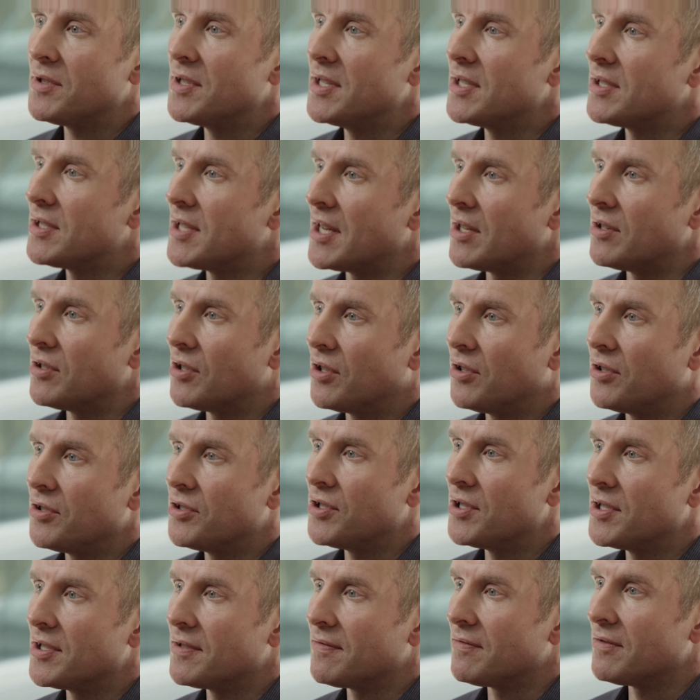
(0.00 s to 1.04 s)
of these
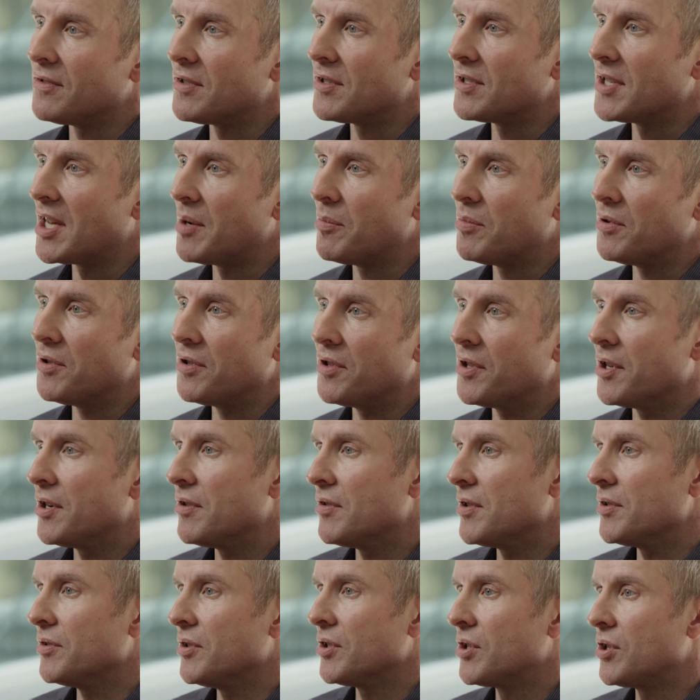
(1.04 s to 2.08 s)
technologies, for example, that
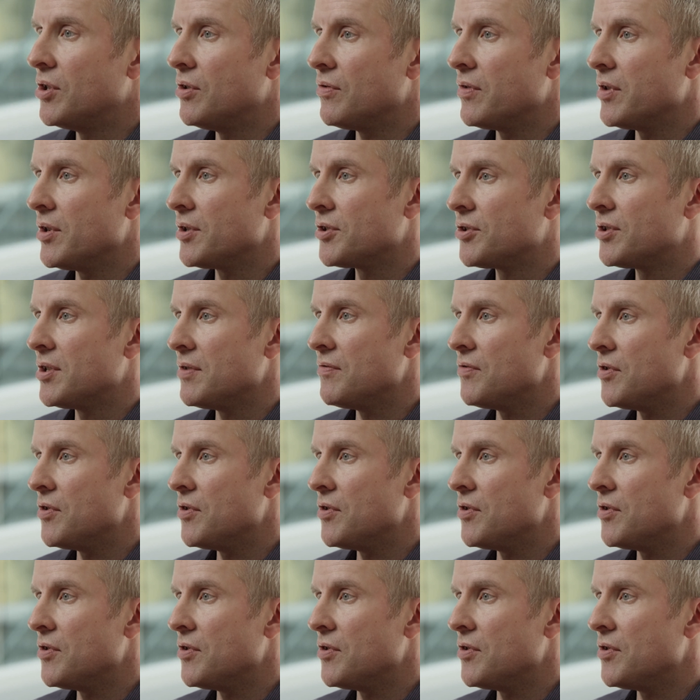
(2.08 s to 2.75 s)
are on the Curiosity